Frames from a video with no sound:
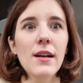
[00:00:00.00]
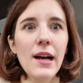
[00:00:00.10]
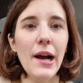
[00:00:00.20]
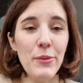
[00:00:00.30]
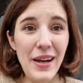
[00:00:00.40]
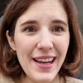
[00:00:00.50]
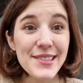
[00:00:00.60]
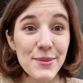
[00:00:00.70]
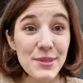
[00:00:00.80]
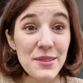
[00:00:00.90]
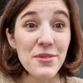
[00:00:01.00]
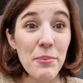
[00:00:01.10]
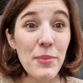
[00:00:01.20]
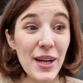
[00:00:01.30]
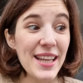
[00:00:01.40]
I will like something
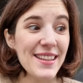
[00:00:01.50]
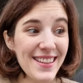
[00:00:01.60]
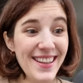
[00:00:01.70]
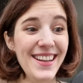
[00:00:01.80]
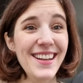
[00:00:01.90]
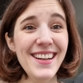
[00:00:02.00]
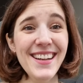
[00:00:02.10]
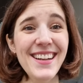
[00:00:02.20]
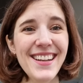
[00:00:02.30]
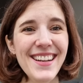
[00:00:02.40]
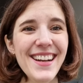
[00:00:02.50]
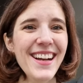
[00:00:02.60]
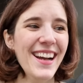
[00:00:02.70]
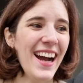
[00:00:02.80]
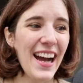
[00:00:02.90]
from Pollen.
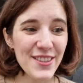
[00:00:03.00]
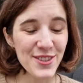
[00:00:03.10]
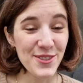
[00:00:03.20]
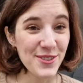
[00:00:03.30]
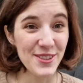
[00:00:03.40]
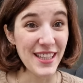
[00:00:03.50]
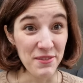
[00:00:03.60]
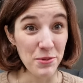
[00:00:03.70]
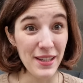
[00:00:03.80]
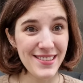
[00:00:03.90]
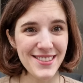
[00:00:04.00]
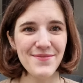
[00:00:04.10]
I just don't know yet what.